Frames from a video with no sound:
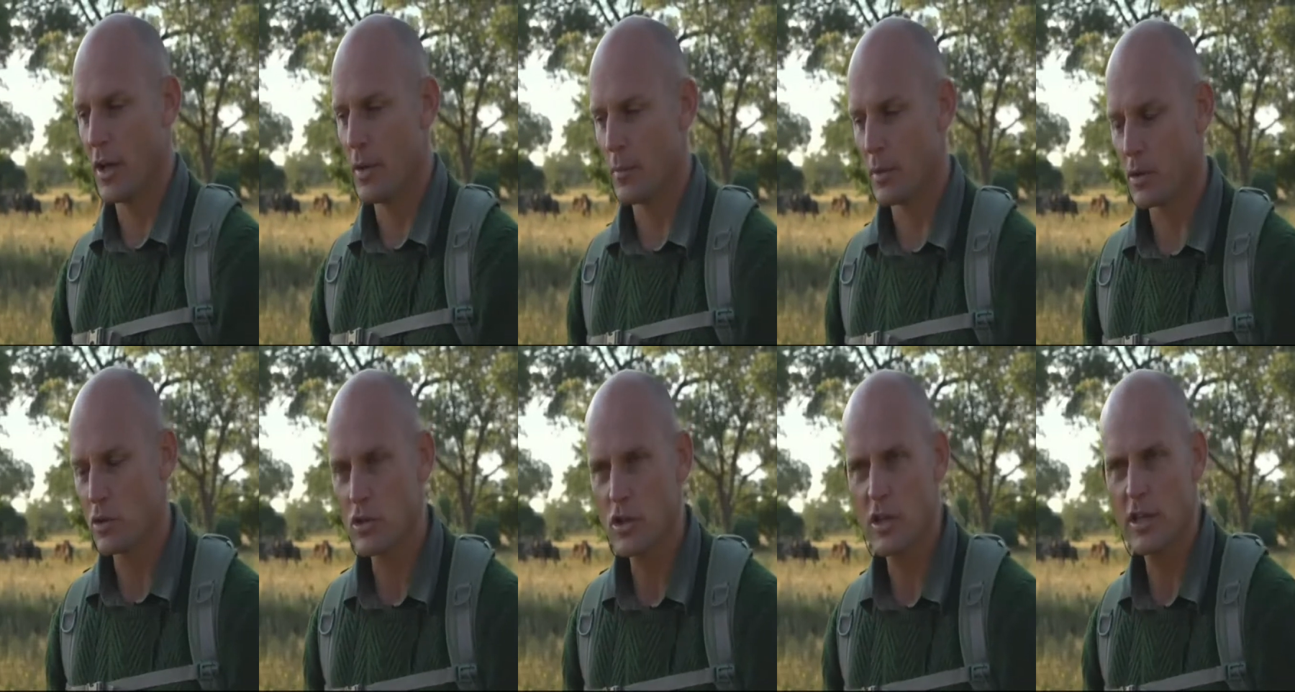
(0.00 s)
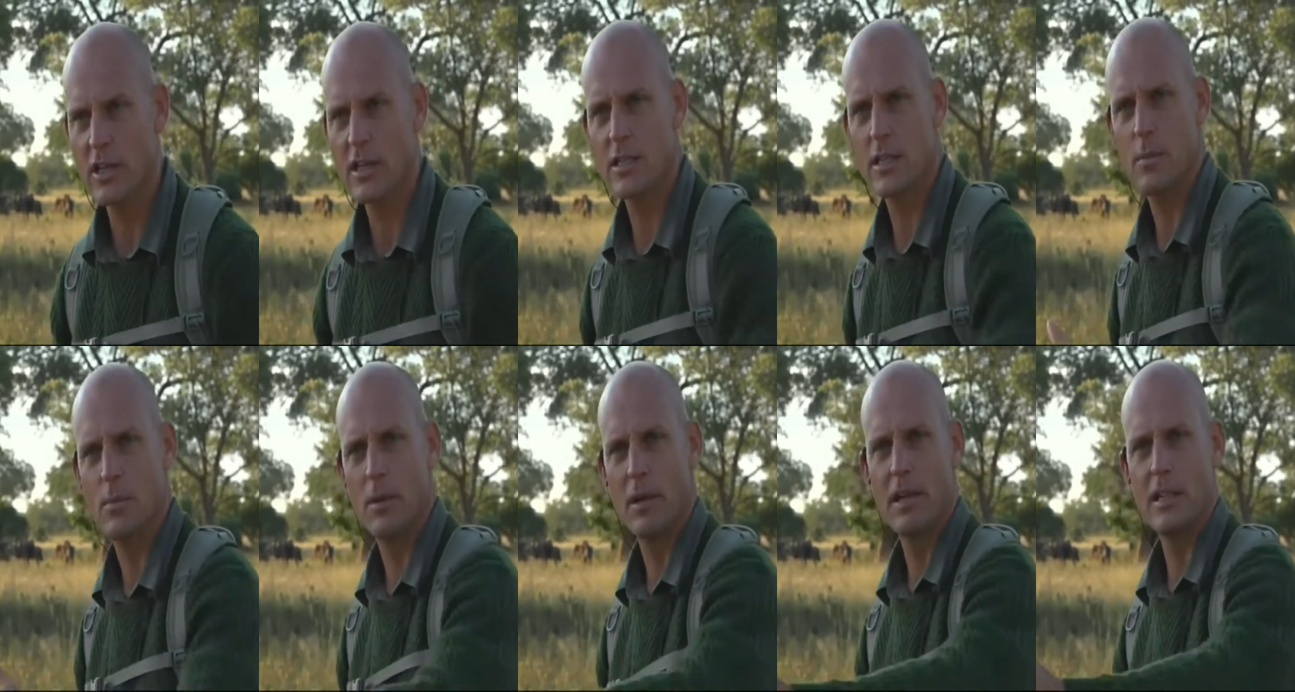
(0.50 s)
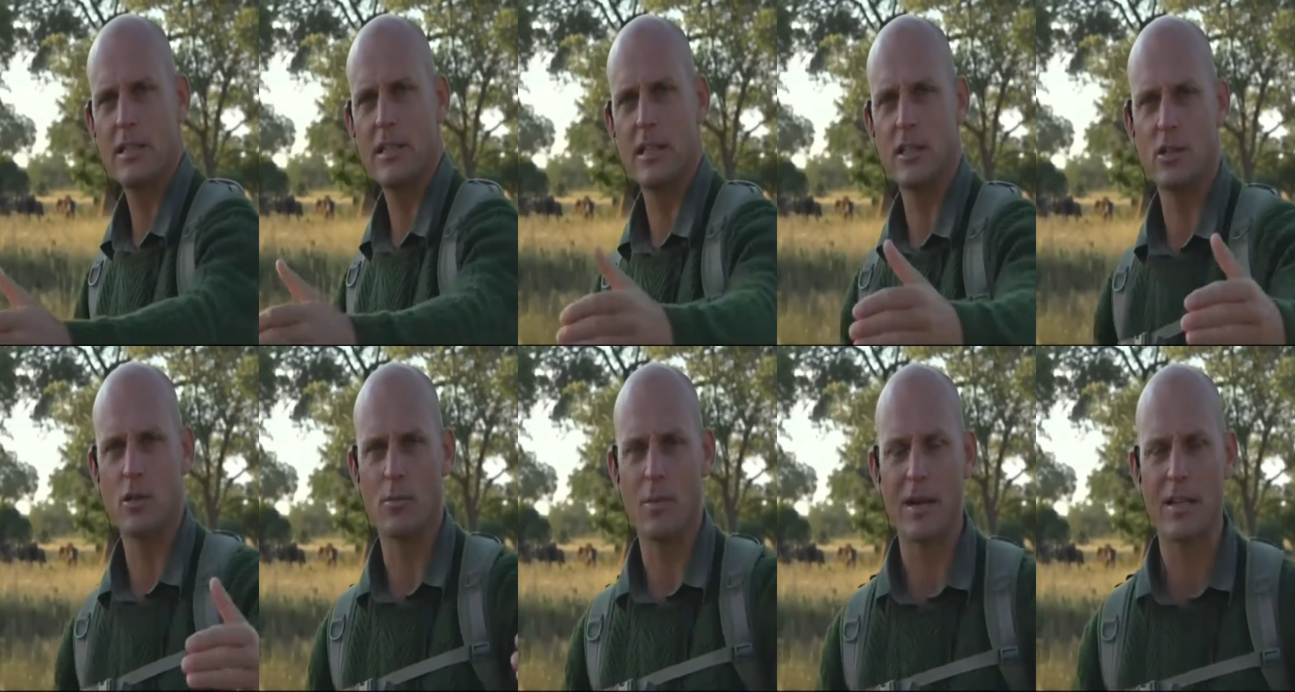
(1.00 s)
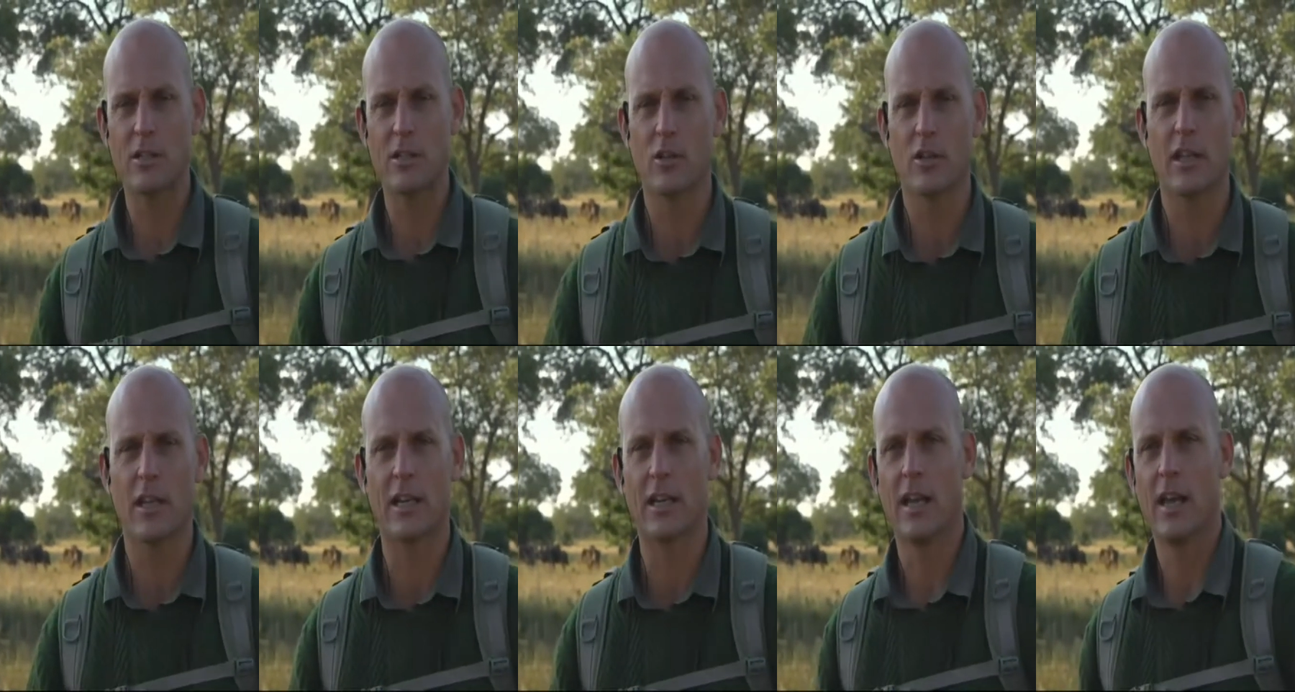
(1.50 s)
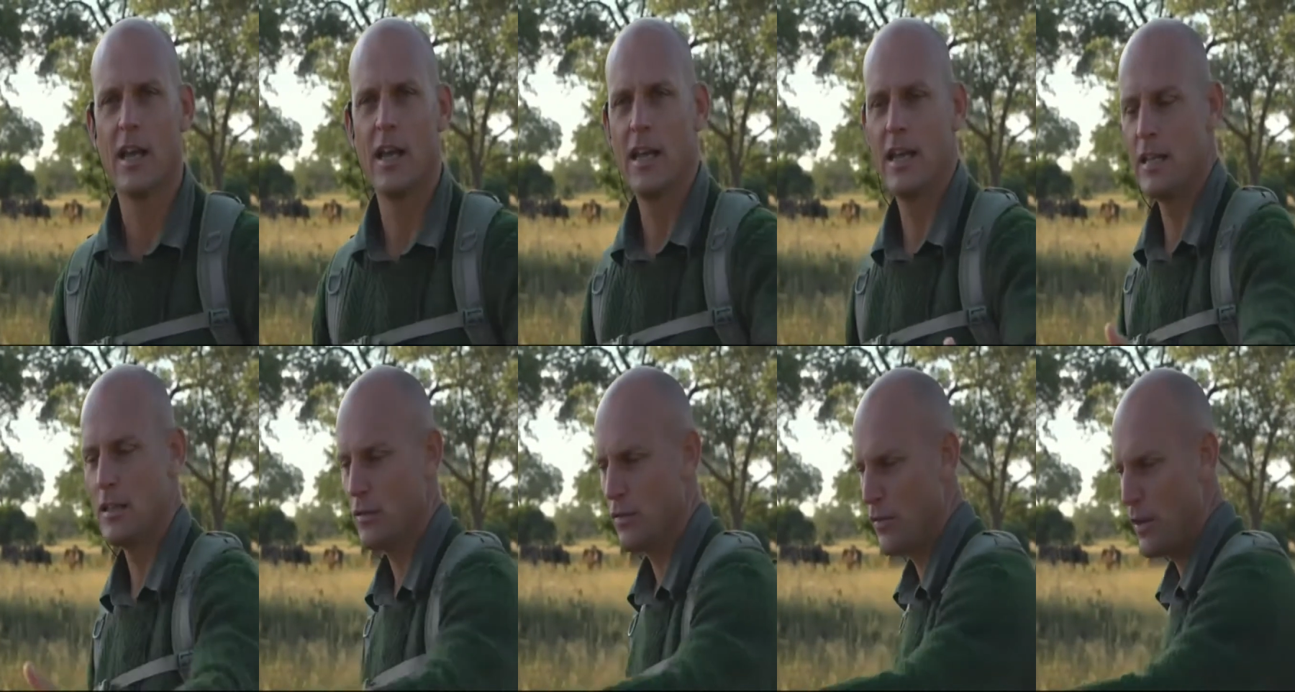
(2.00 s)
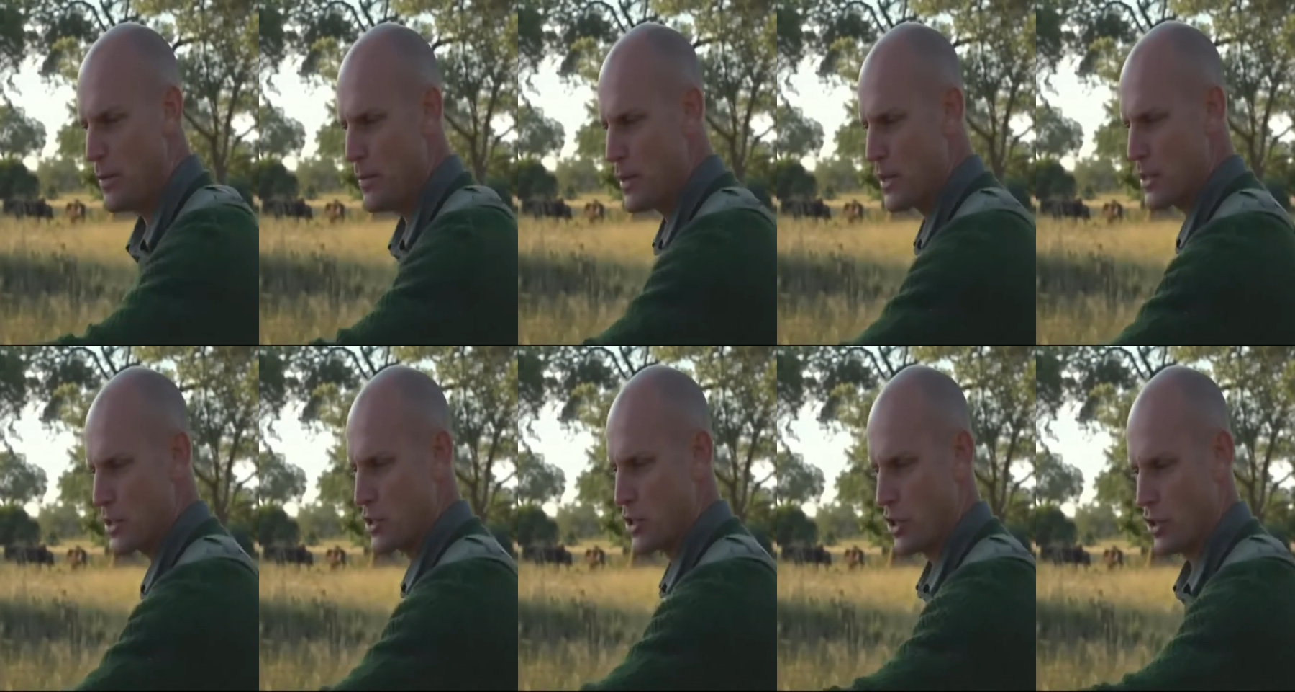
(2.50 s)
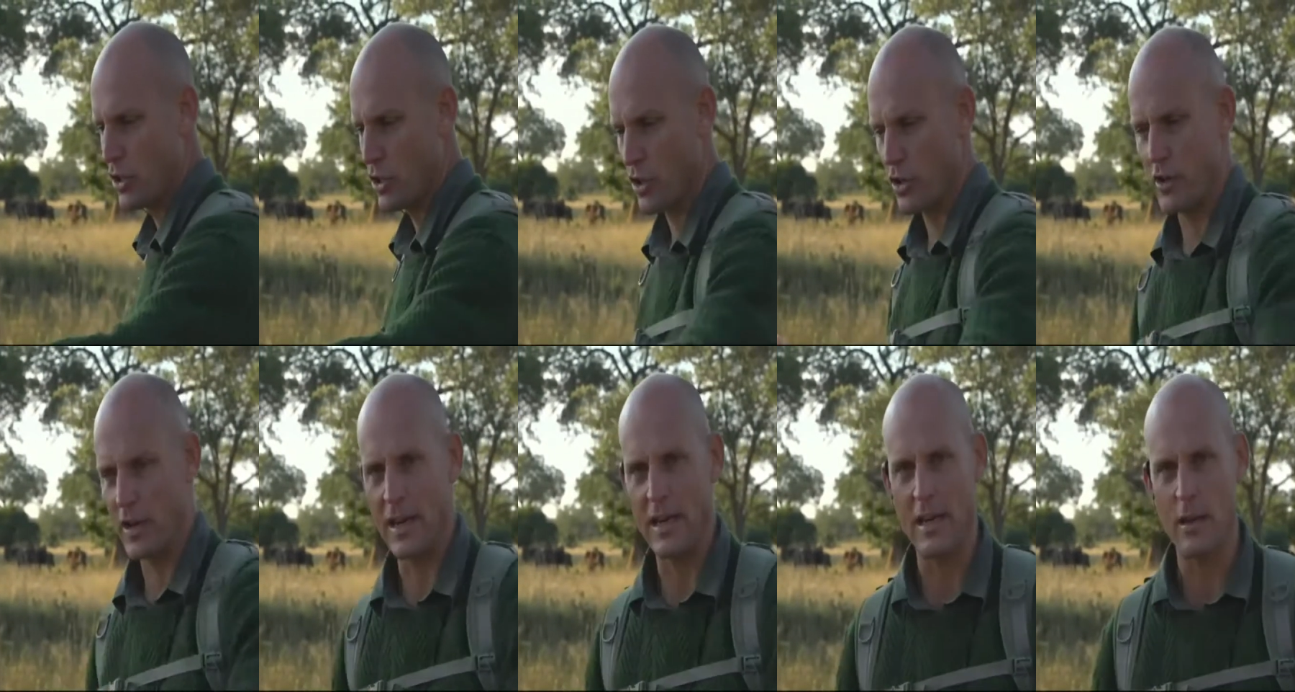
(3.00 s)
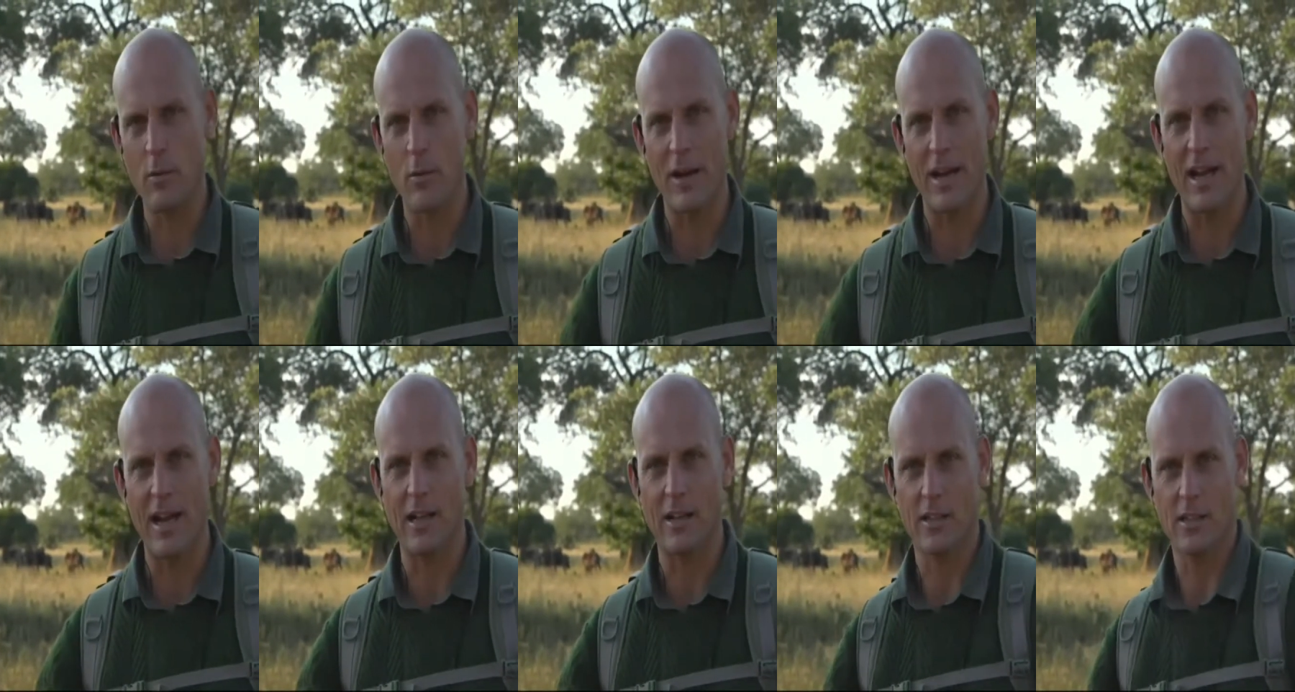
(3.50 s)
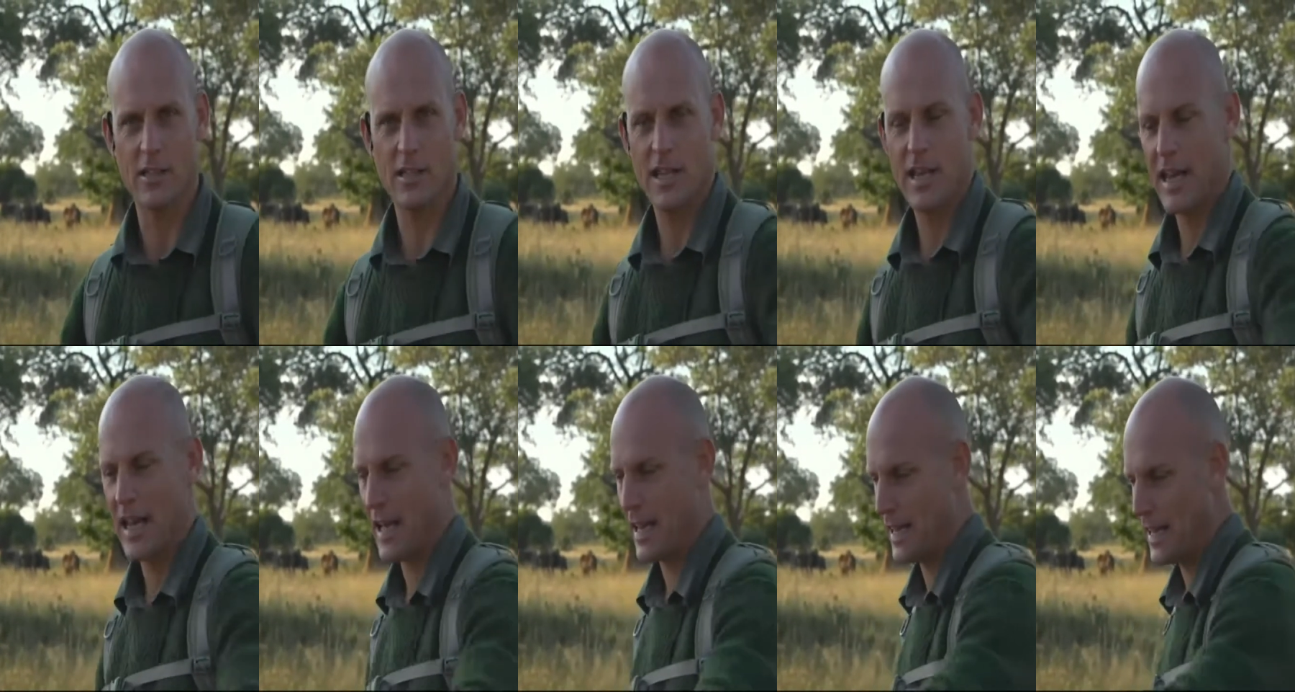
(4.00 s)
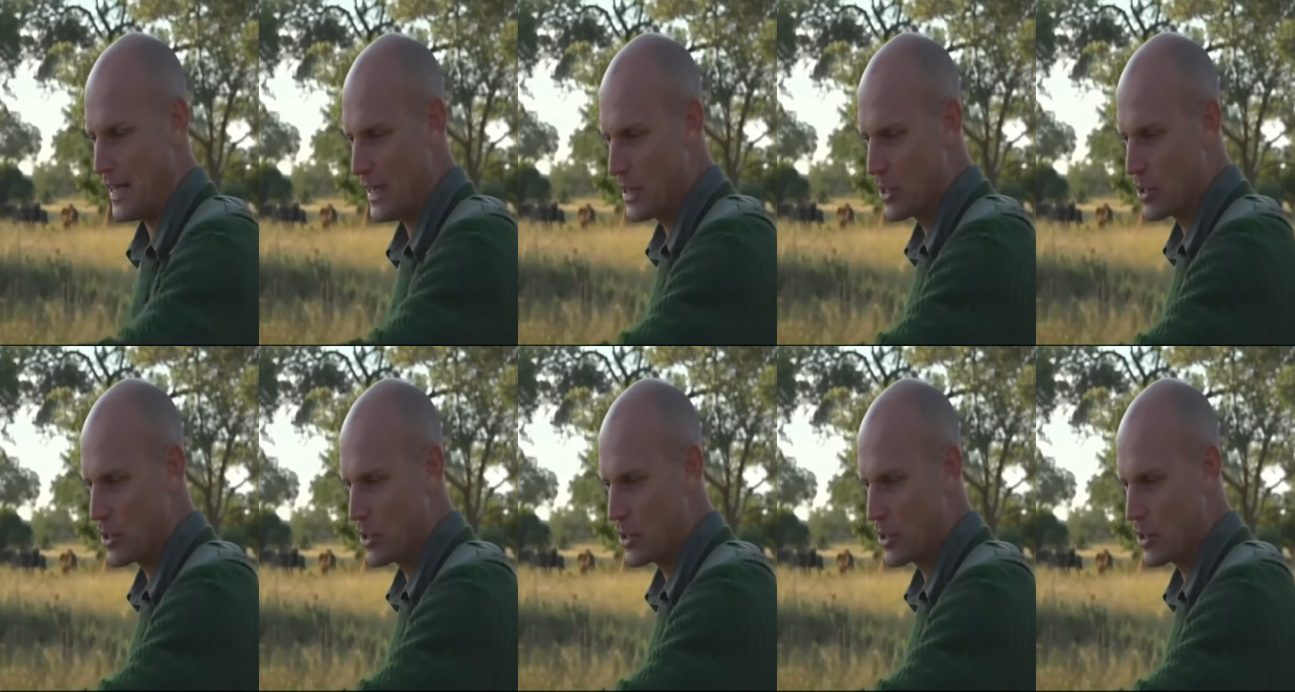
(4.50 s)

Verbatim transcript: but also in his ability to make sure that his females don't go anywhere else, and he